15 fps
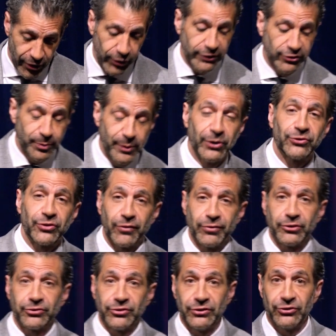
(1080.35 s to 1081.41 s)
the Holy Spirit's
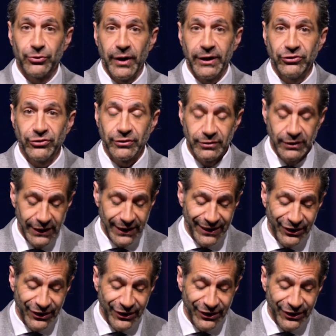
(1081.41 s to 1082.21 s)
over your situation.